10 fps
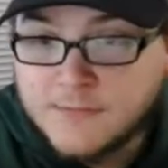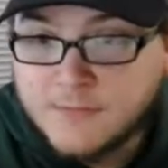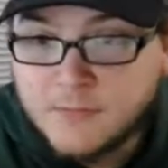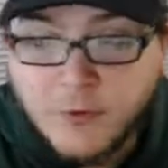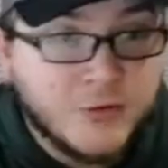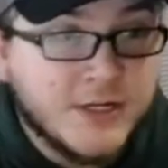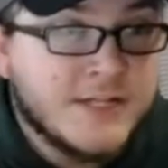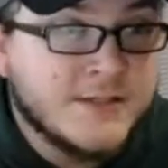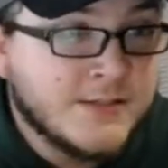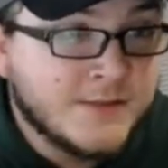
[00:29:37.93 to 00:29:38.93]

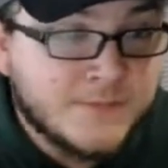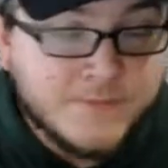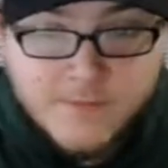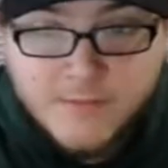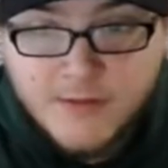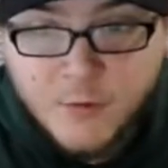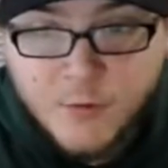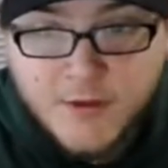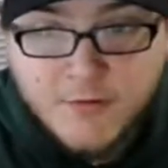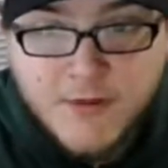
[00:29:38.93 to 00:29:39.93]
Maurice,
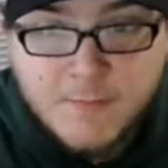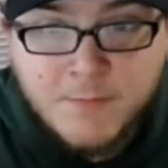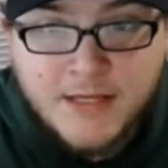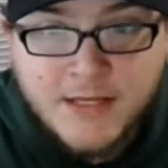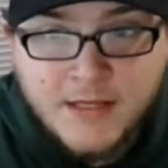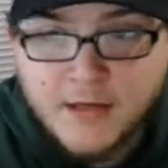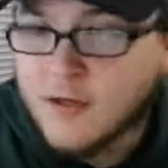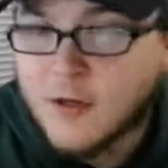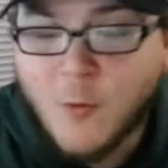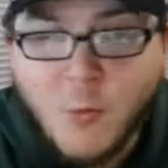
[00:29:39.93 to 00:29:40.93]
whether that be
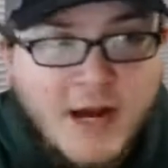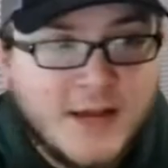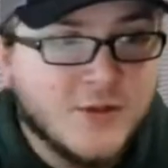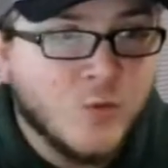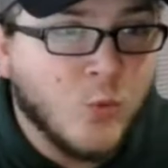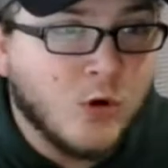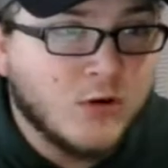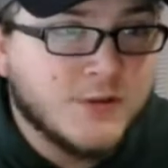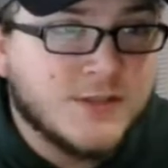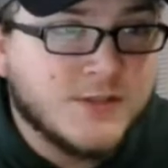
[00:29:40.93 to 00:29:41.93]
why in the
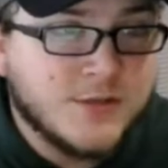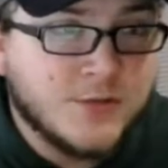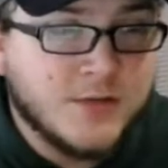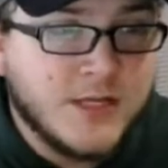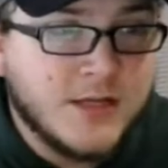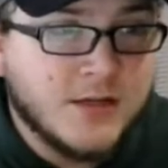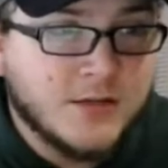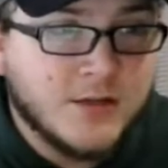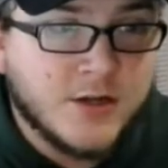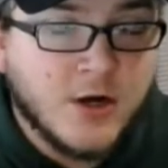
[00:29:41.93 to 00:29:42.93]
world did Goody
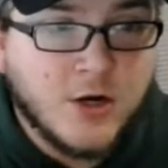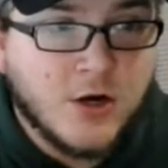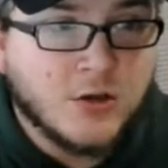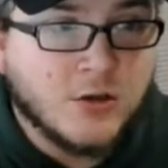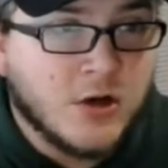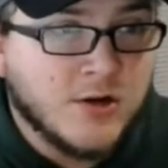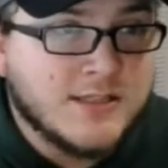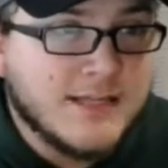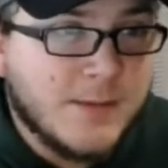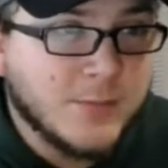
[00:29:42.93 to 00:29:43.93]
cut our long
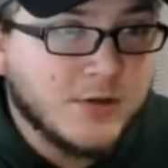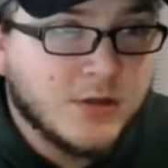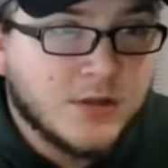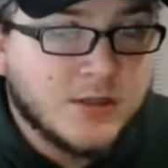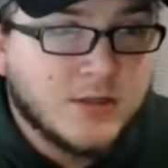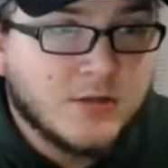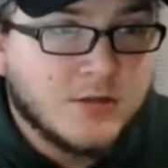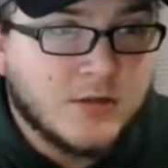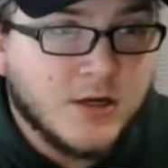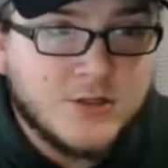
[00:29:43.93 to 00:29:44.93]
snapper,
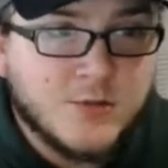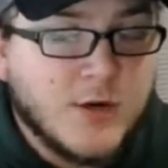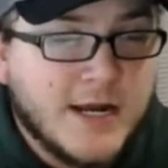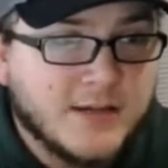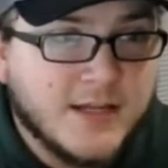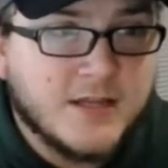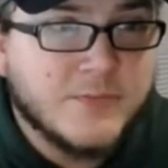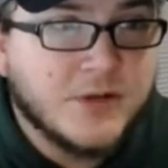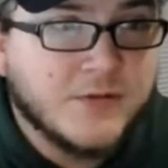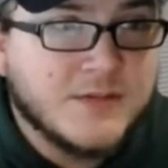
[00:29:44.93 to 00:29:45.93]
Hunter Bradley, in the
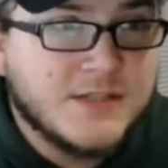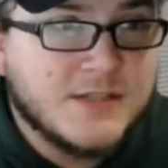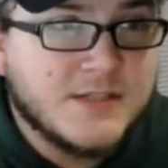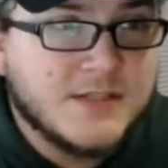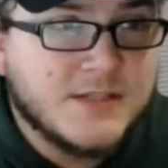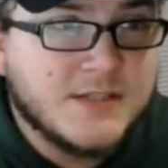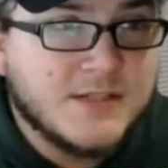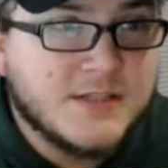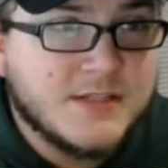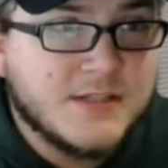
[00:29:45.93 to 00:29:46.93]
middle of the season and
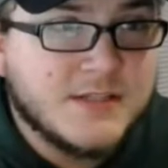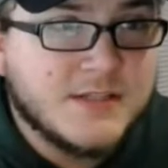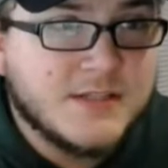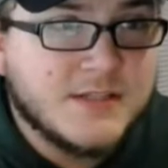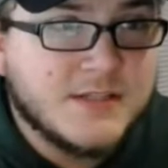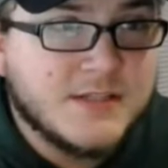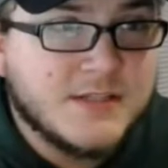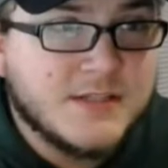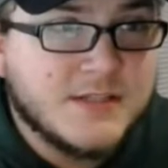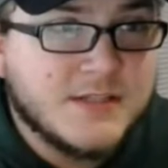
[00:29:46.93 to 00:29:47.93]
decide to promote our
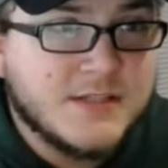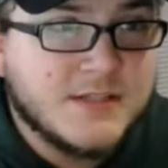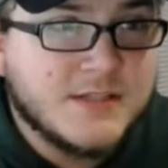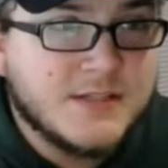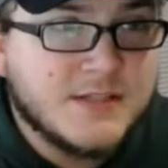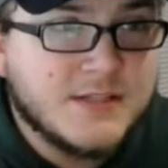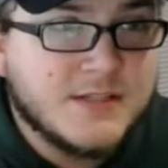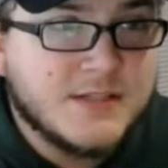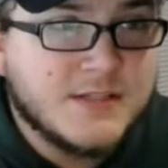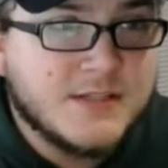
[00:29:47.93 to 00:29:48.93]
practice squad long
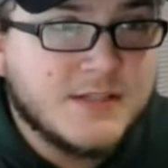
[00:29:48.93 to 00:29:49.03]
snapper?